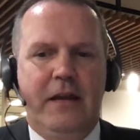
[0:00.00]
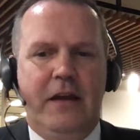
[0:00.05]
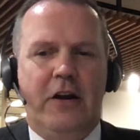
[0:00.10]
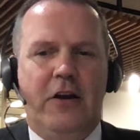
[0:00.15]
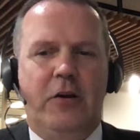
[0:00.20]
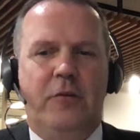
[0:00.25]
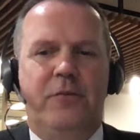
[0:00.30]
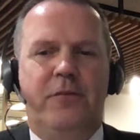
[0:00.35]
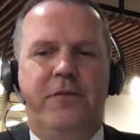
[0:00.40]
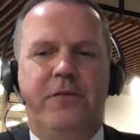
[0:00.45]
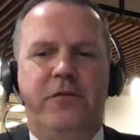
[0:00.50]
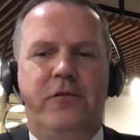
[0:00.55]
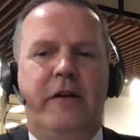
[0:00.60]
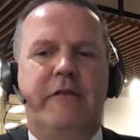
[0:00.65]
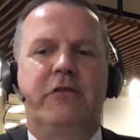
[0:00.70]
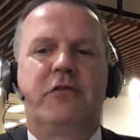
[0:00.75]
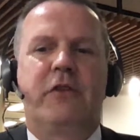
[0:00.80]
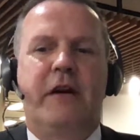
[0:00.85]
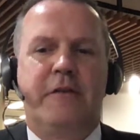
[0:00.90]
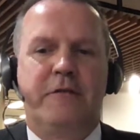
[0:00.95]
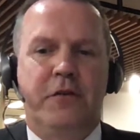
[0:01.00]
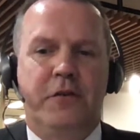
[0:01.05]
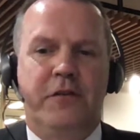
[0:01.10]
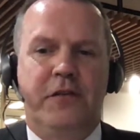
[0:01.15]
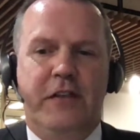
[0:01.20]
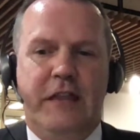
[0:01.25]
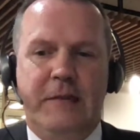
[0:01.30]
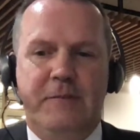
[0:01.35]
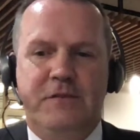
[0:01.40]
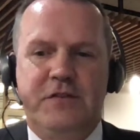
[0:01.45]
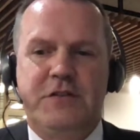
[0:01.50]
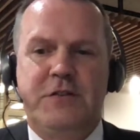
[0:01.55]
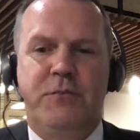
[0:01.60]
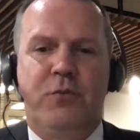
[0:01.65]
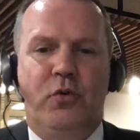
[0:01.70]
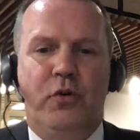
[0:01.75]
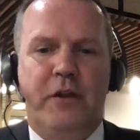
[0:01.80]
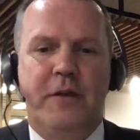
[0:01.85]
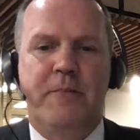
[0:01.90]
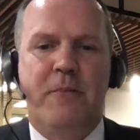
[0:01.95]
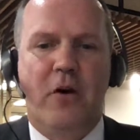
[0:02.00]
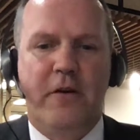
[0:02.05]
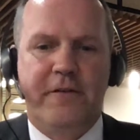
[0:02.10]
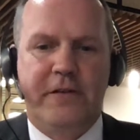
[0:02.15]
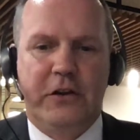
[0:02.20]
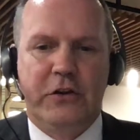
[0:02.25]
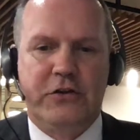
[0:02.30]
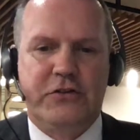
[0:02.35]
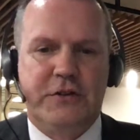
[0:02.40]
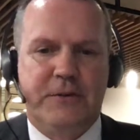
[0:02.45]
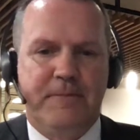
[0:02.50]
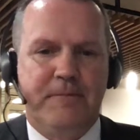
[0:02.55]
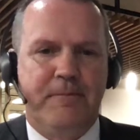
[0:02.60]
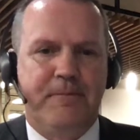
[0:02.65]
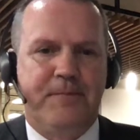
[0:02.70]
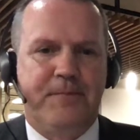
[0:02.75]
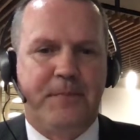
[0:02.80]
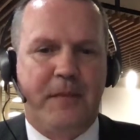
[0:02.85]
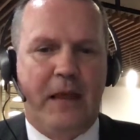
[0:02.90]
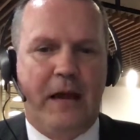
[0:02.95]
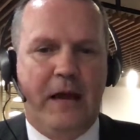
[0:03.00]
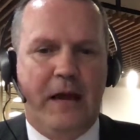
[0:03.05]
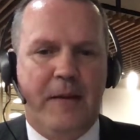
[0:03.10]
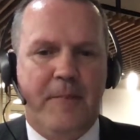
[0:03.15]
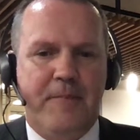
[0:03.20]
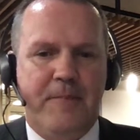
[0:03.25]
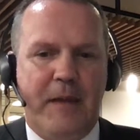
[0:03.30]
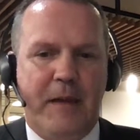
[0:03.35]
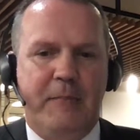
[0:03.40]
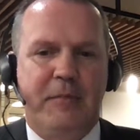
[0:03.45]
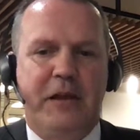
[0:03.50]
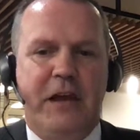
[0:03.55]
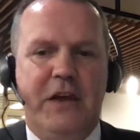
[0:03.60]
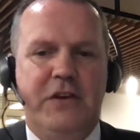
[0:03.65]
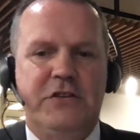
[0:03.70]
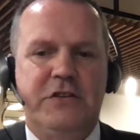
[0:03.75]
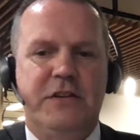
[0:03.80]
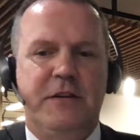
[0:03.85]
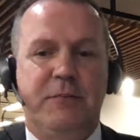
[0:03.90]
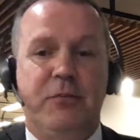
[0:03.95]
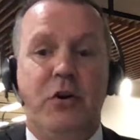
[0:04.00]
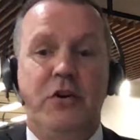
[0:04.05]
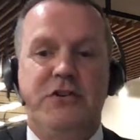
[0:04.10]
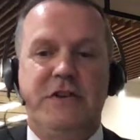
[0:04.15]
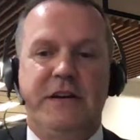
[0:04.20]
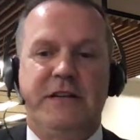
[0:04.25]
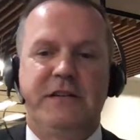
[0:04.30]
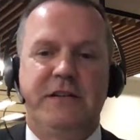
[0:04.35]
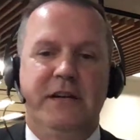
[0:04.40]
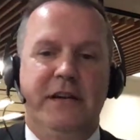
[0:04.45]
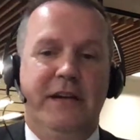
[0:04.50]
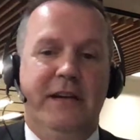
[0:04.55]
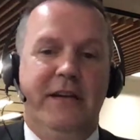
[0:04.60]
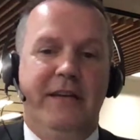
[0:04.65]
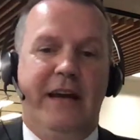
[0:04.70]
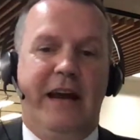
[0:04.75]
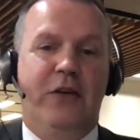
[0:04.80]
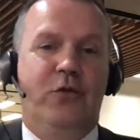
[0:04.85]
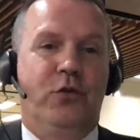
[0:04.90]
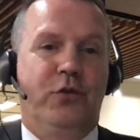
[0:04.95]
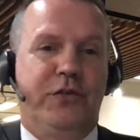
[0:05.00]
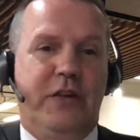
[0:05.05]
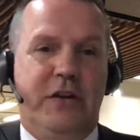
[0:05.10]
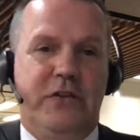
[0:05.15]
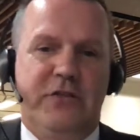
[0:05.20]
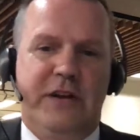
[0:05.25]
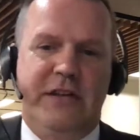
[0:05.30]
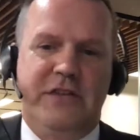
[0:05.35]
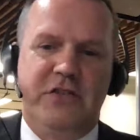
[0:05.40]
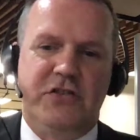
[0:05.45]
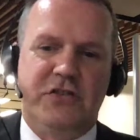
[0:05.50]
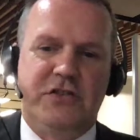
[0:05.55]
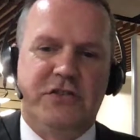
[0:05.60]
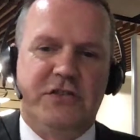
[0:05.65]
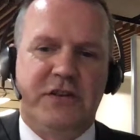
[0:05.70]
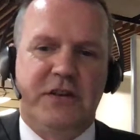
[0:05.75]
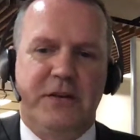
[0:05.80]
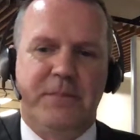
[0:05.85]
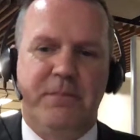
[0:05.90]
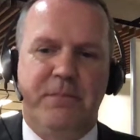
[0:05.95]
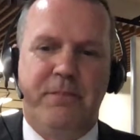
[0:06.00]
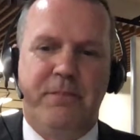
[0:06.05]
And I'm forever grateful for them for supporting my fellowship application, the project, and also transition to